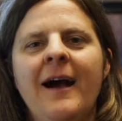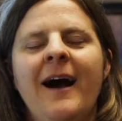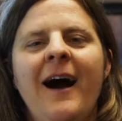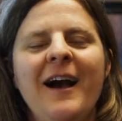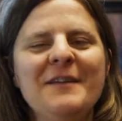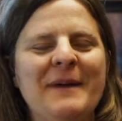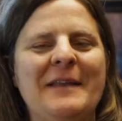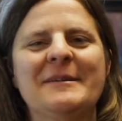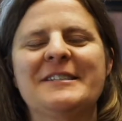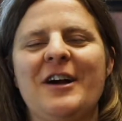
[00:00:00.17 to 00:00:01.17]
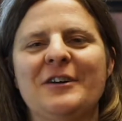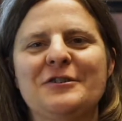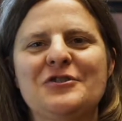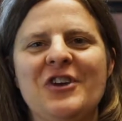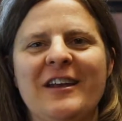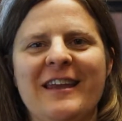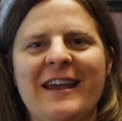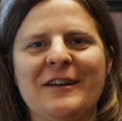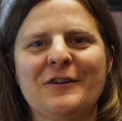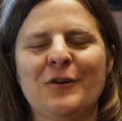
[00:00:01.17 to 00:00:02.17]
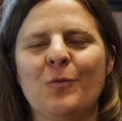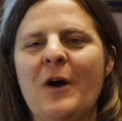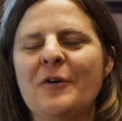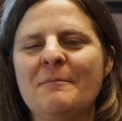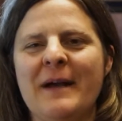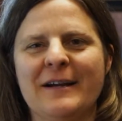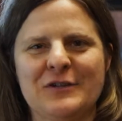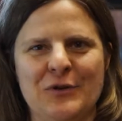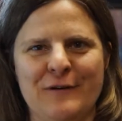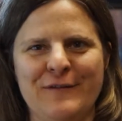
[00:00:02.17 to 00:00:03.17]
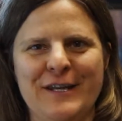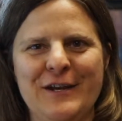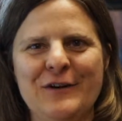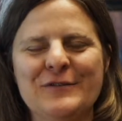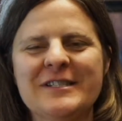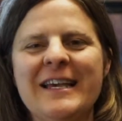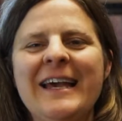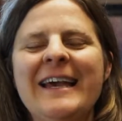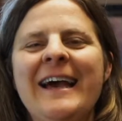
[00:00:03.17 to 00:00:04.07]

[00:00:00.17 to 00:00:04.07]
Hi, my name is Dr. Jen Anaker. Welcome back to our videos.